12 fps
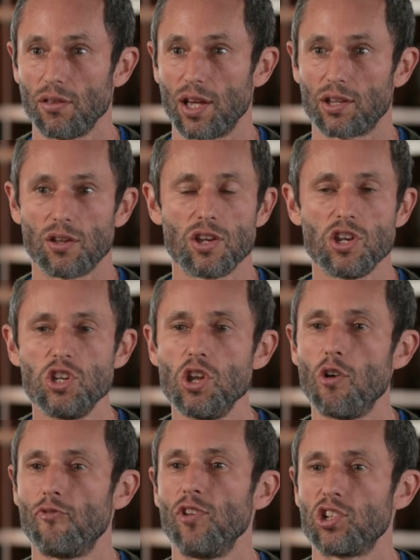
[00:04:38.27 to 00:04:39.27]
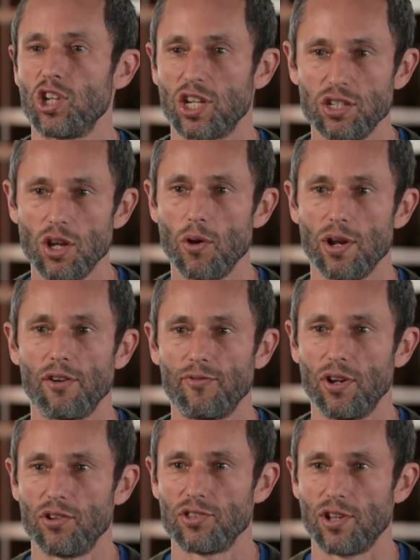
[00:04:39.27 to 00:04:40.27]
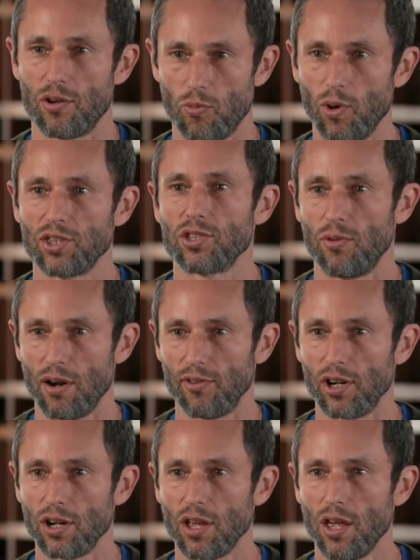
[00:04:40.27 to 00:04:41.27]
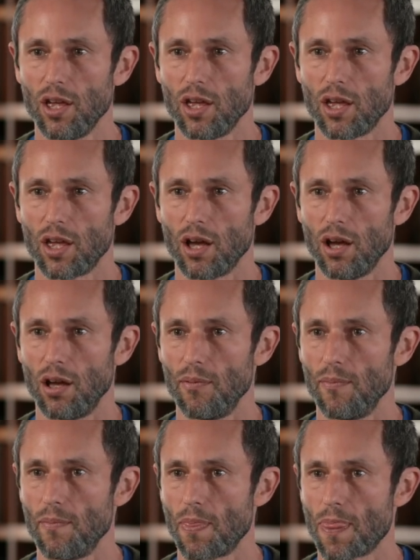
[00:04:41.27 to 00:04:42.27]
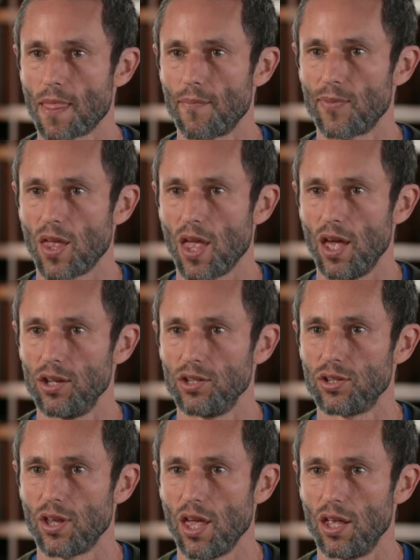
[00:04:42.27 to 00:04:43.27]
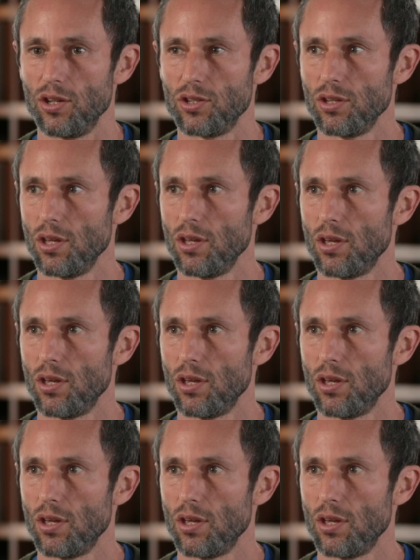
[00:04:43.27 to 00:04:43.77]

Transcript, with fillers: Like no fishing, no interference there whatsoever, um, and and.